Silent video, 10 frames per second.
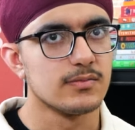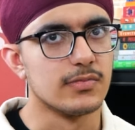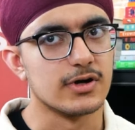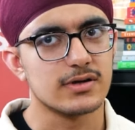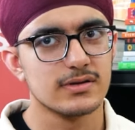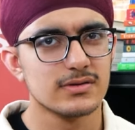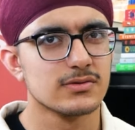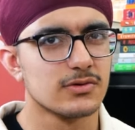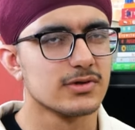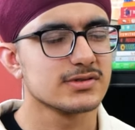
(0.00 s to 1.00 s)
But
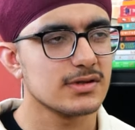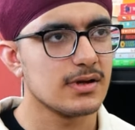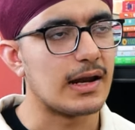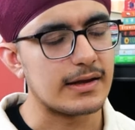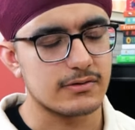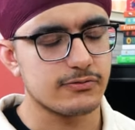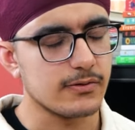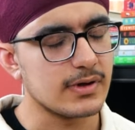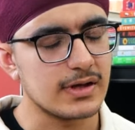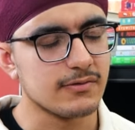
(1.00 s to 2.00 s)
those, like
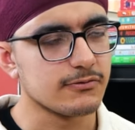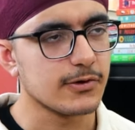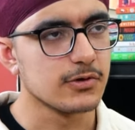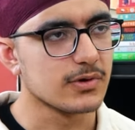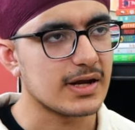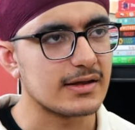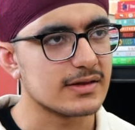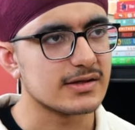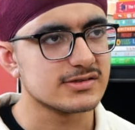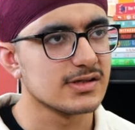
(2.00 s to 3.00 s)
even for
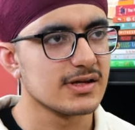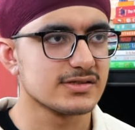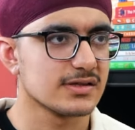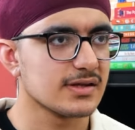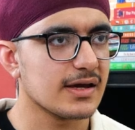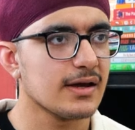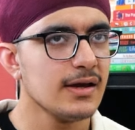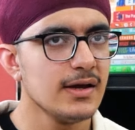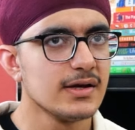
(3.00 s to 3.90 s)
Ukraine, that's the reason they